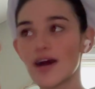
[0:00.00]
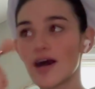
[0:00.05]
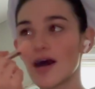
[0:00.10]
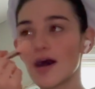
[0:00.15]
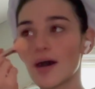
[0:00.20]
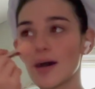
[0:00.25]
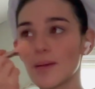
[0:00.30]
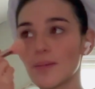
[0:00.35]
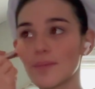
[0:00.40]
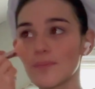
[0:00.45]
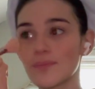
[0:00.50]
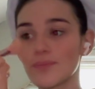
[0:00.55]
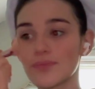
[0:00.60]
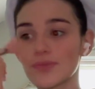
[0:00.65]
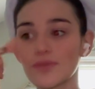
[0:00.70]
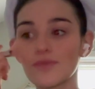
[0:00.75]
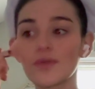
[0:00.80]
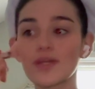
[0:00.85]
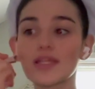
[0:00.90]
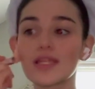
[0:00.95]
um,
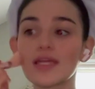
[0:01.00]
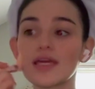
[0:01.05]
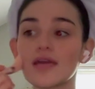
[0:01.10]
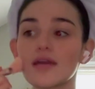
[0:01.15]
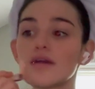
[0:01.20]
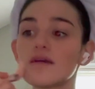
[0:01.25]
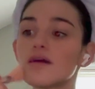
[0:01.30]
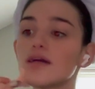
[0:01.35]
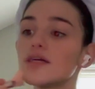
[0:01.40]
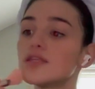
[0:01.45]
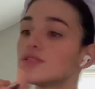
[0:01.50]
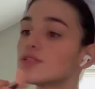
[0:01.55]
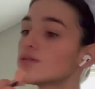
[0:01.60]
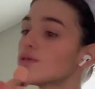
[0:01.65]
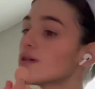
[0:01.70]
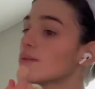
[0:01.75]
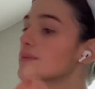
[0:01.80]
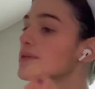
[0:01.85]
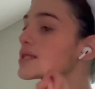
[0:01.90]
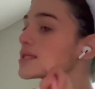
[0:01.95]
really
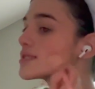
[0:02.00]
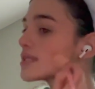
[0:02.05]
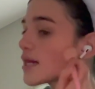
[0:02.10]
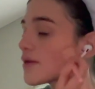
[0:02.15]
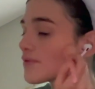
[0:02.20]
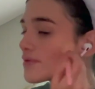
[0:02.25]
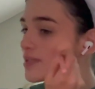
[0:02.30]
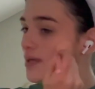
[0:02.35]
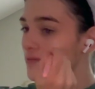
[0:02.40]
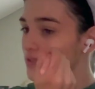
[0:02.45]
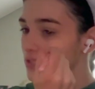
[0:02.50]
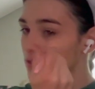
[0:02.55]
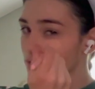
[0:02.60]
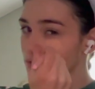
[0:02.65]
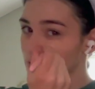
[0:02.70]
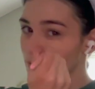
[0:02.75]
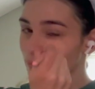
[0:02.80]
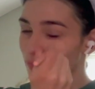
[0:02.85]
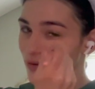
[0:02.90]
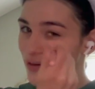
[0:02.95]
enjoy because I would love to go
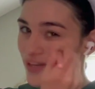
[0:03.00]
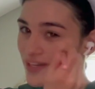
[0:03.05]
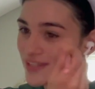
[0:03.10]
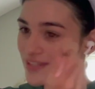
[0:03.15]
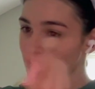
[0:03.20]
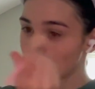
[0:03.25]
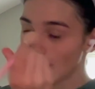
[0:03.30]
support.